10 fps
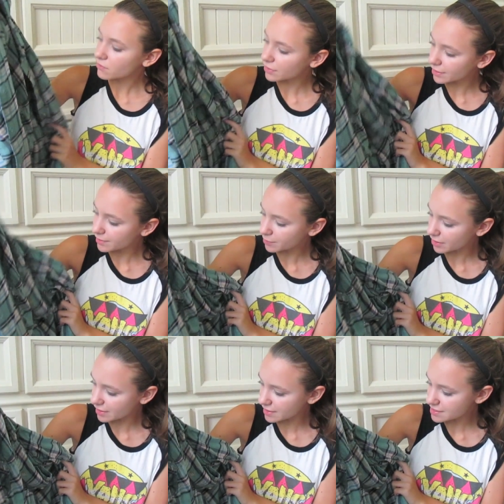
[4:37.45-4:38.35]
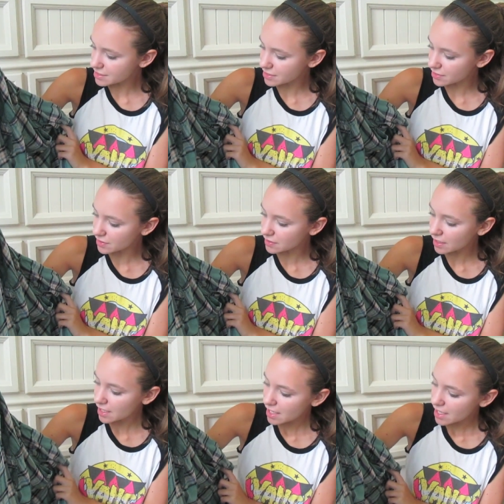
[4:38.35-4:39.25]
really pretty
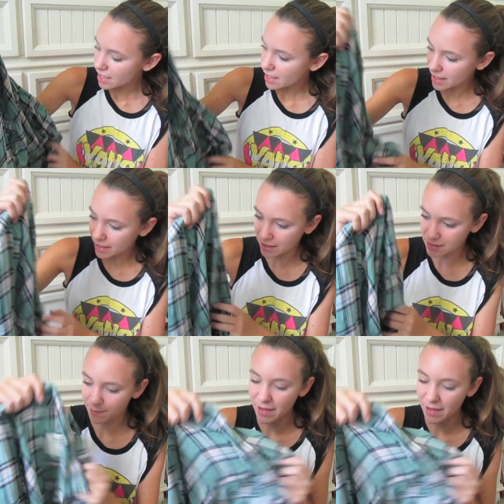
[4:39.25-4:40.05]
teal and